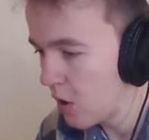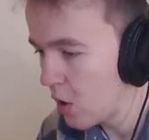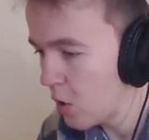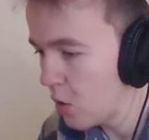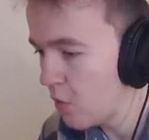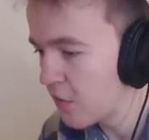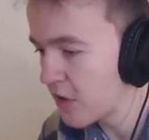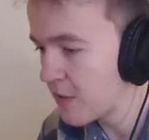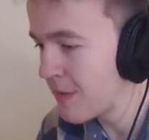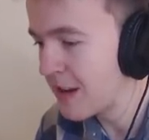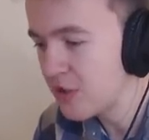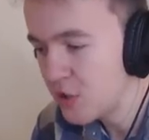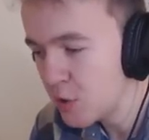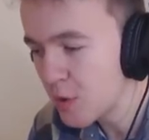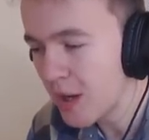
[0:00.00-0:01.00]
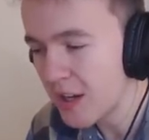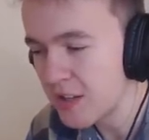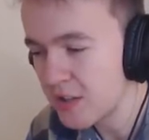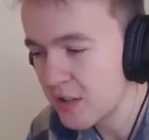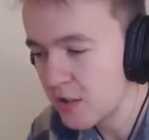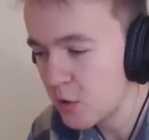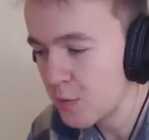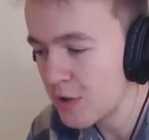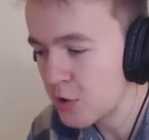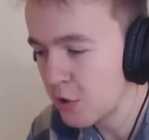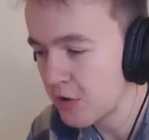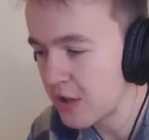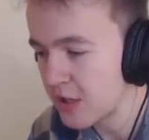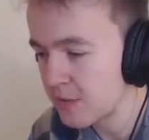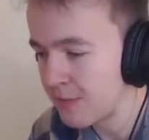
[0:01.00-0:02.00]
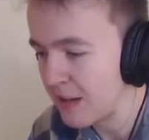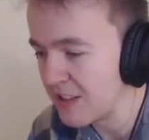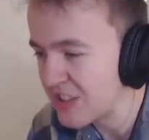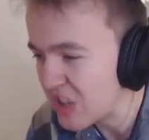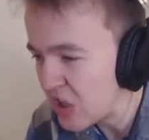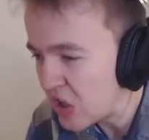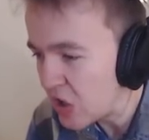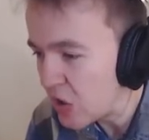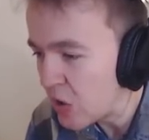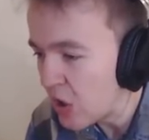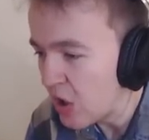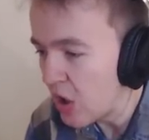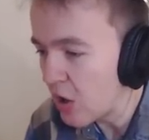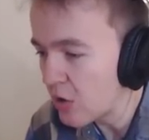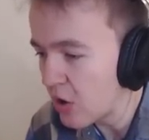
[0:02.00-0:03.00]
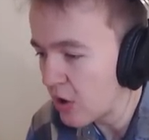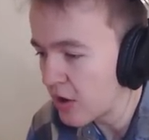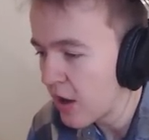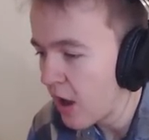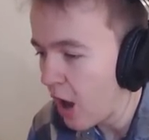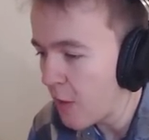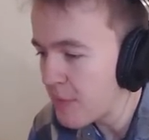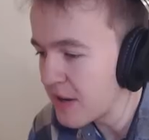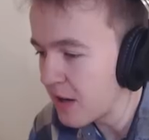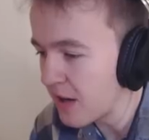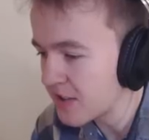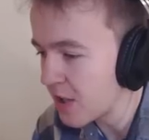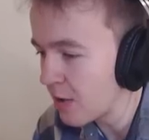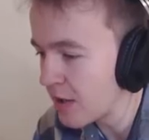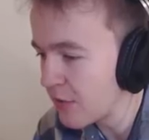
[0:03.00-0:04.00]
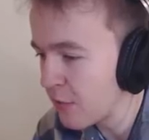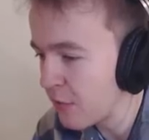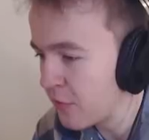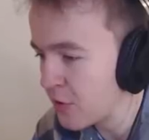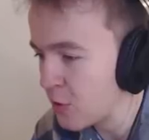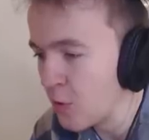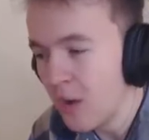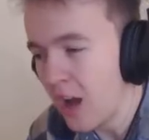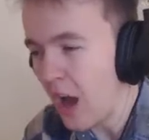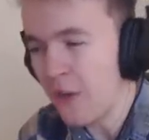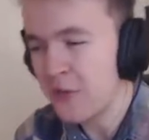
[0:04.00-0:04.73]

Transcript: Oh, for the melons. You guys, you enjoy those melons. Oh, oh God, I'll be nice. I'll leave them for you.